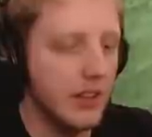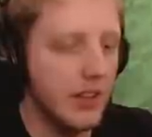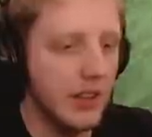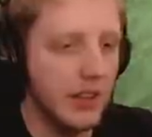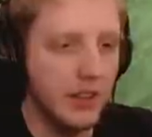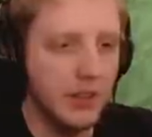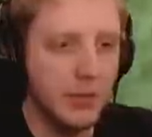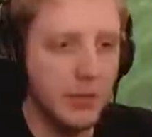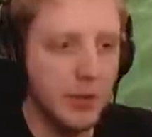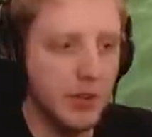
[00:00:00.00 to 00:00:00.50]

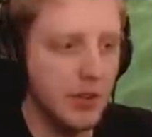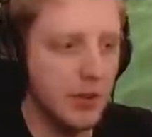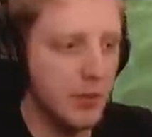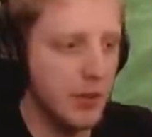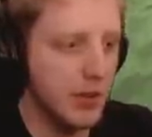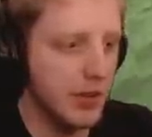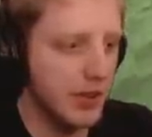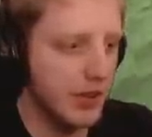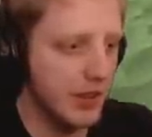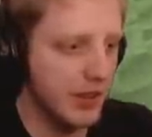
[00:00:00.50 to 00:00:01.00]
Alright, let's munch on
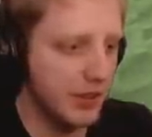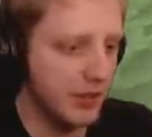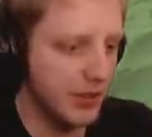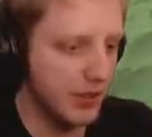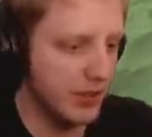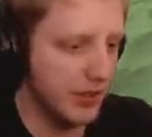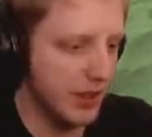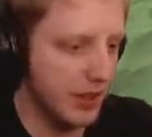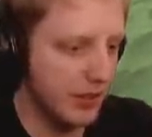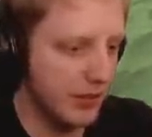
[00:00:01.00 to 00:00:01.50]
one of these for
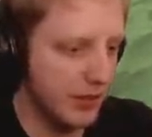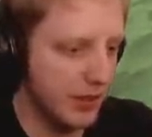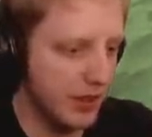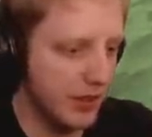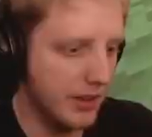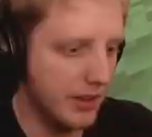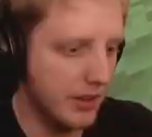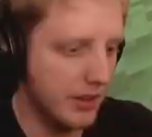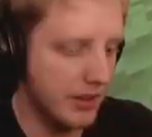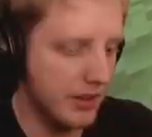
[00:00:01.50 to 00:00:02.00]

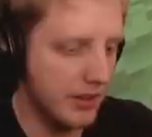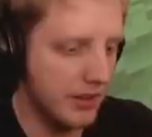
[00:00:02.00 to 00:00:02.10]
safety.